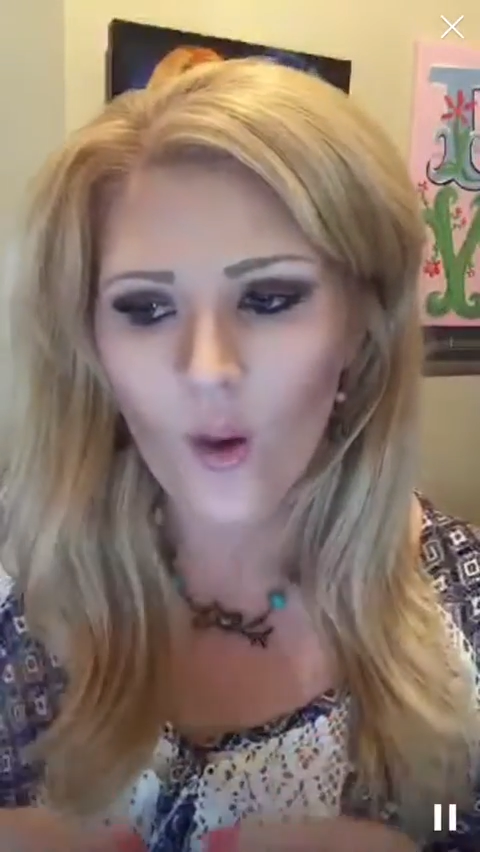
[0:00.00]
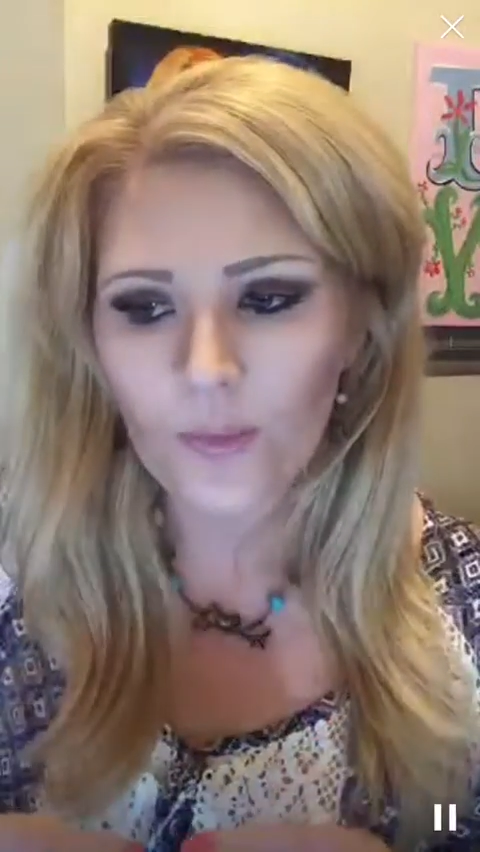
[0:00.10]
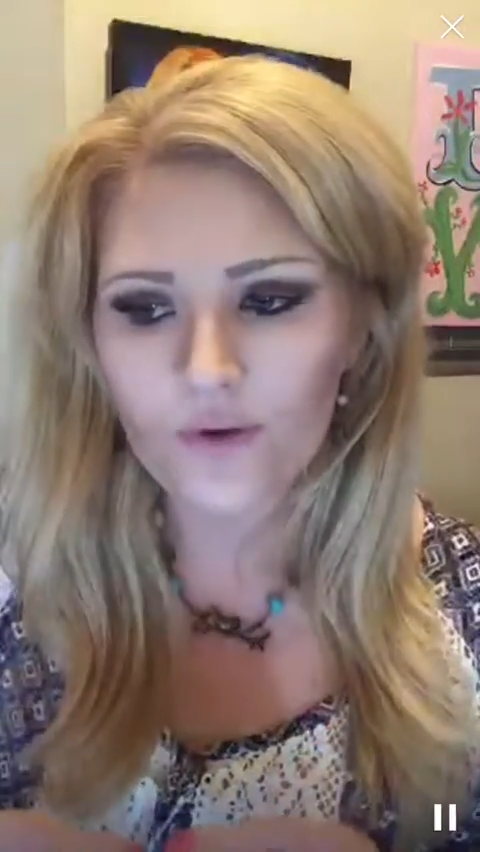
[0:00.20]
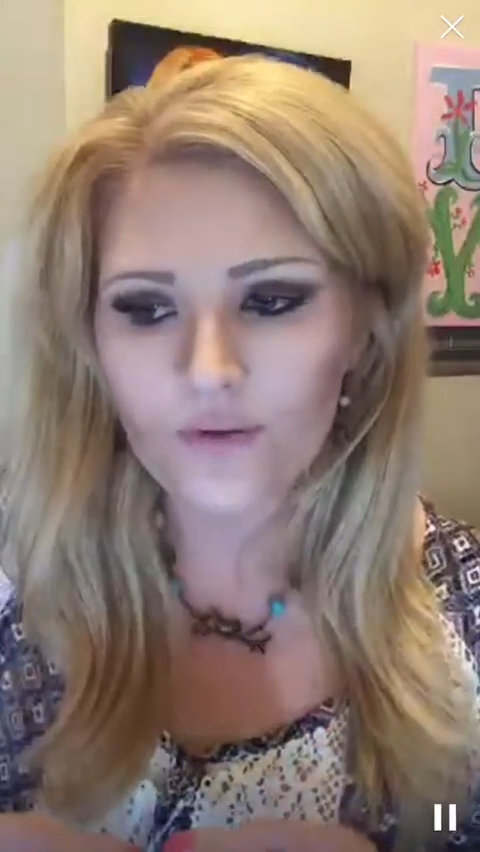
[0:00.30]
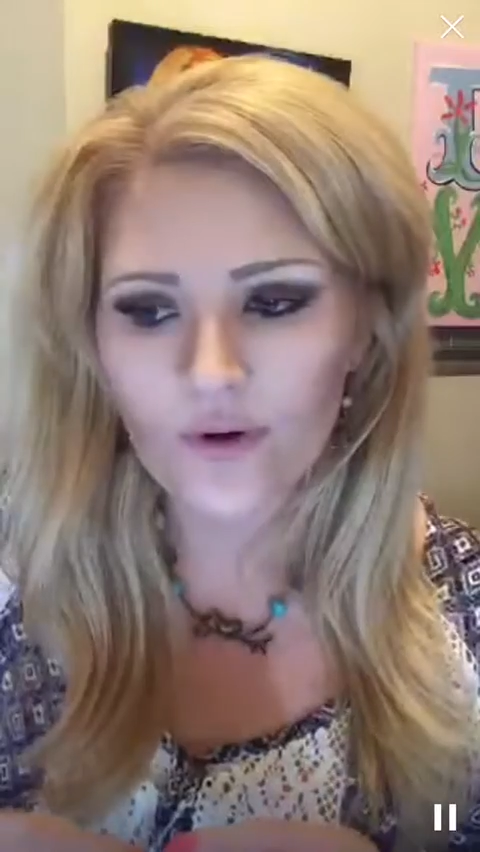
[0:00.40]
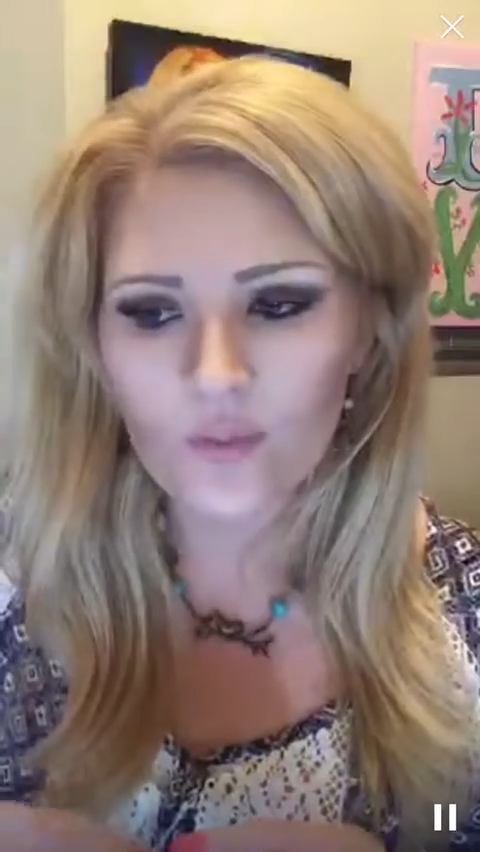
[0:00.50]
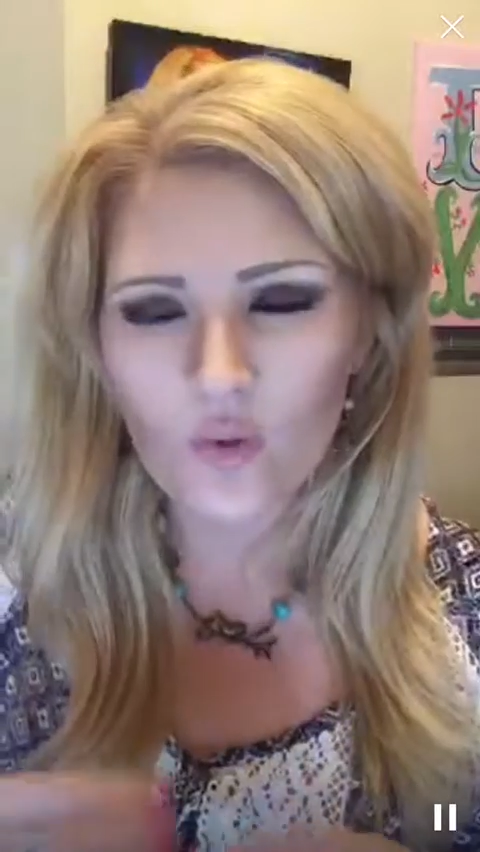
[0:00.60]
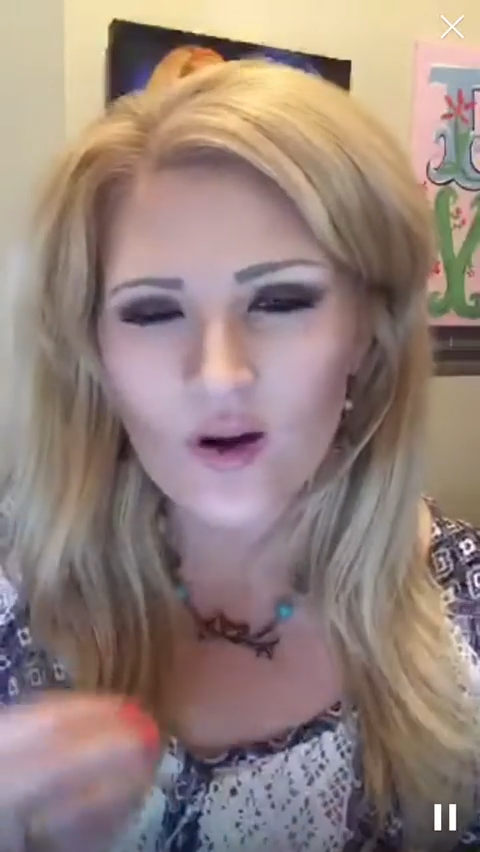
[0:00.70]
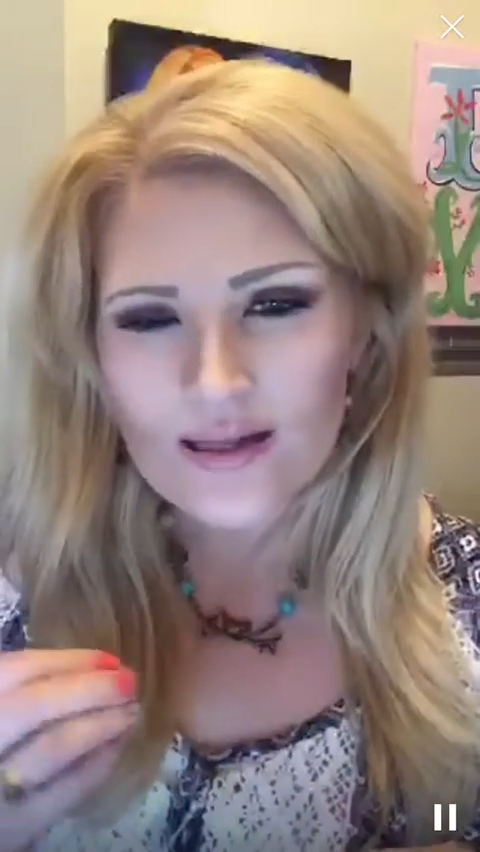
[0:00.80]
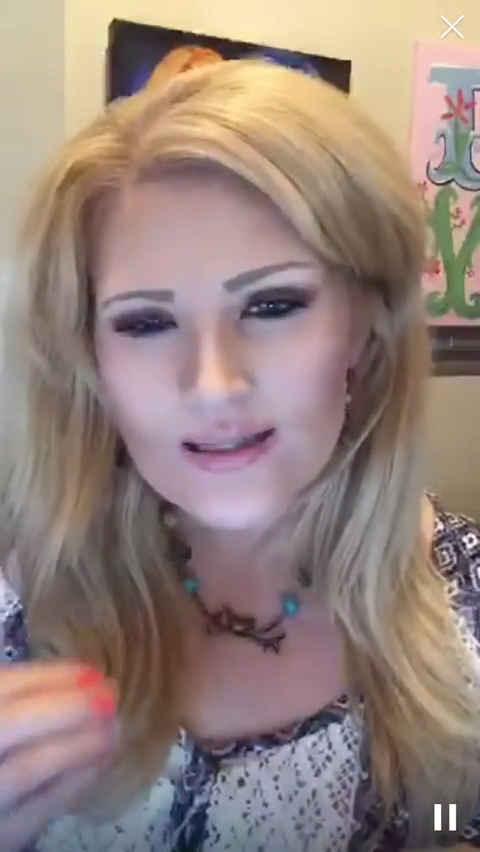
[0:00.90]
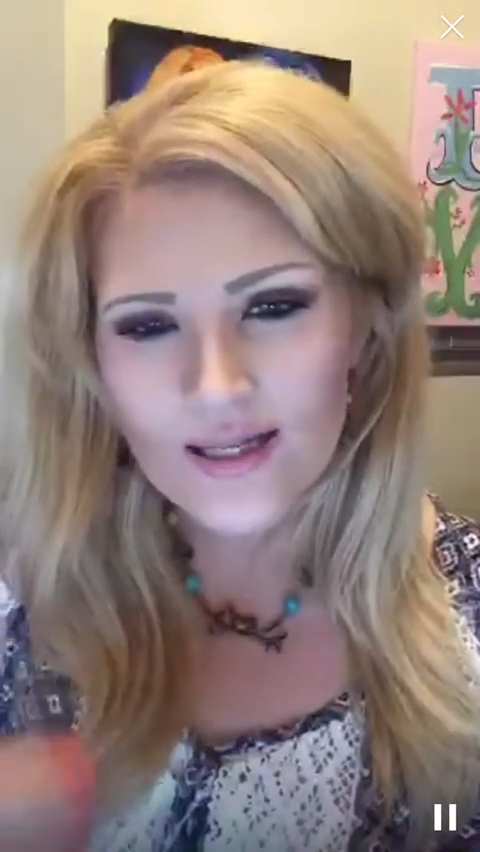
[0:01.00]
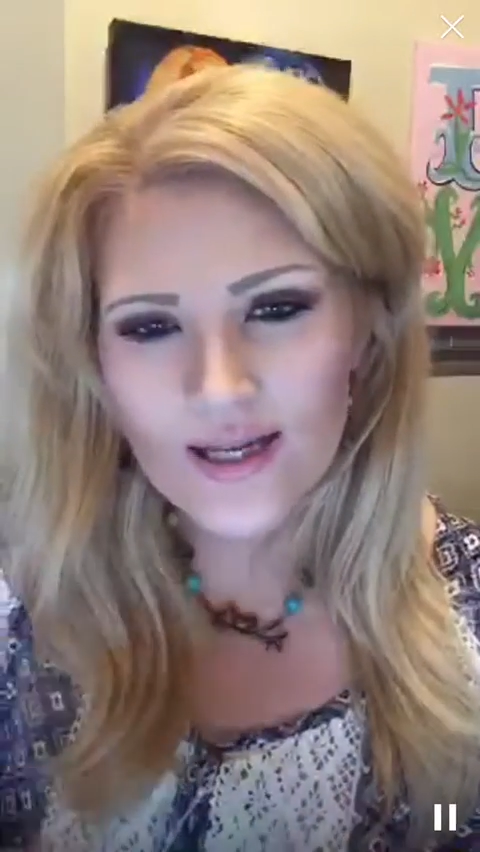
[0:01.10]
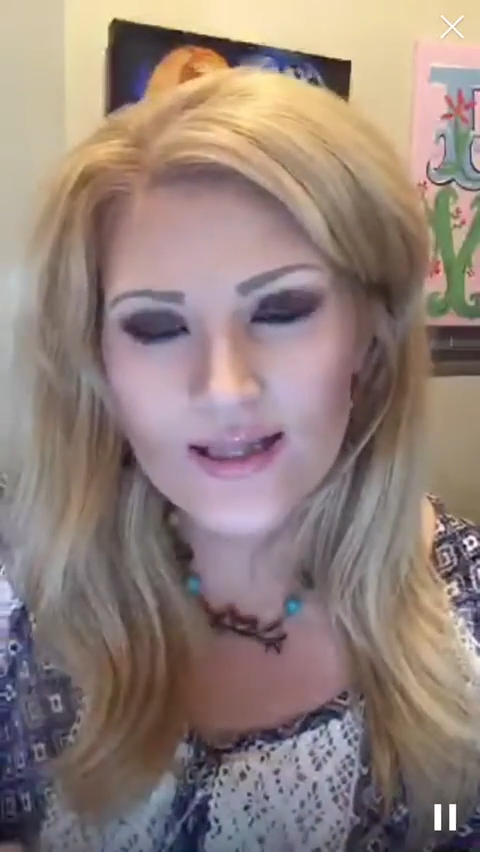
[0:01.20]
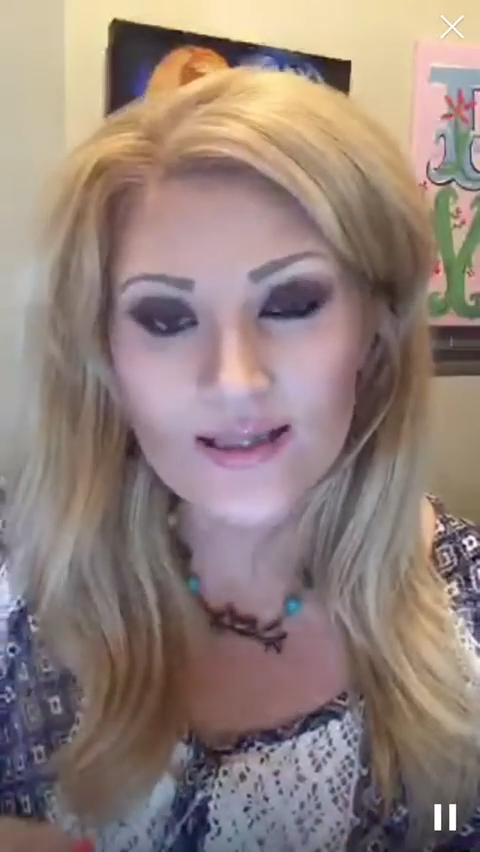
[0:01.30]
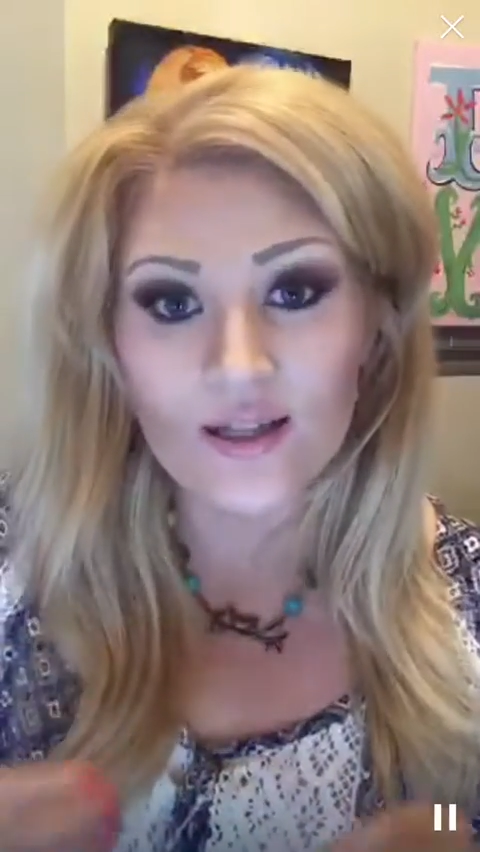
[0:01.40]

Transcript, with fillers: preferred more intense,